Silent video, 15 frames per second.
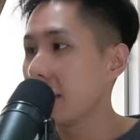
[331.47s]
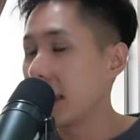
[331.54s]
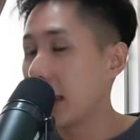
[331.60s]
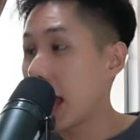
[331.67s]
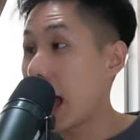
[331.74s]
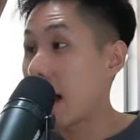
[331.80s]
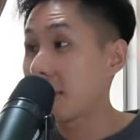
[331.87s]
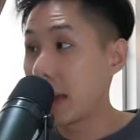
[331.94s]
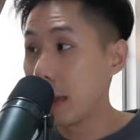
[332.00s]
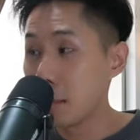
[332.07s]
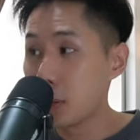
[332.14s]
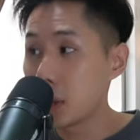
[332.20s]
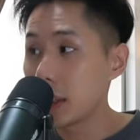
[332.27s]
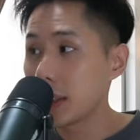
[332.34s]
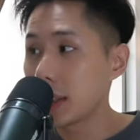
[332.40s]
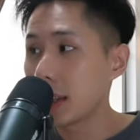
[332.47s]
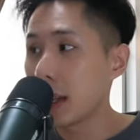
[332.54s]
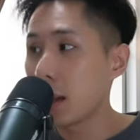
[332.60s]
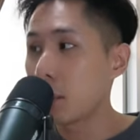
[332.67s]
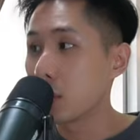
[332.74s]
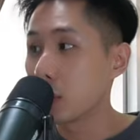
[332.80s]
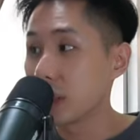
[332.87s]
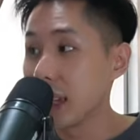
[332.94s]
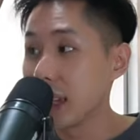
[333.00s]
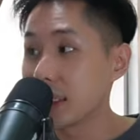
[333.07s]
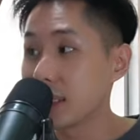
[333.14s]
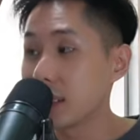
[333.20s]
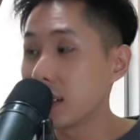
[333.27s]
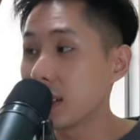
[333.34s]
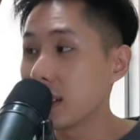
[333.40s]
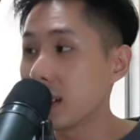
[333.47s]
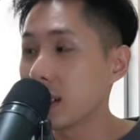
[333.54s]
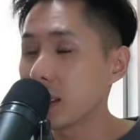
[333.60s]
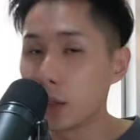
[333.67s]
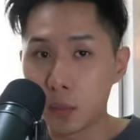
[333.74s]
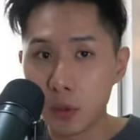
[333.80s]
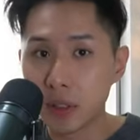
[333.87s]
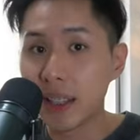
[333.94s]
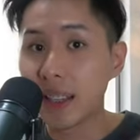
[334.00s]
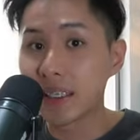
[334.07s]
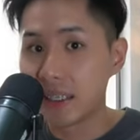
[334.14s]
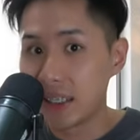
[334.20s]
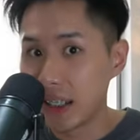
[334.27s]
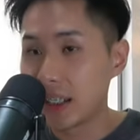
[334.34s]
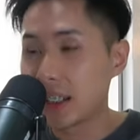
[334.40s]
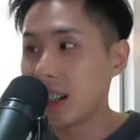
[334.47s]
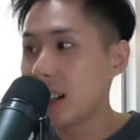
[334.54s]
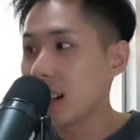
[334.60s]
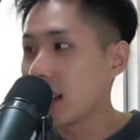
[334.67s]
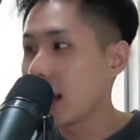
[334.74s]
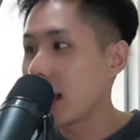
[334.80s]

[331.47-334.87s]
They have input, processor to process the data,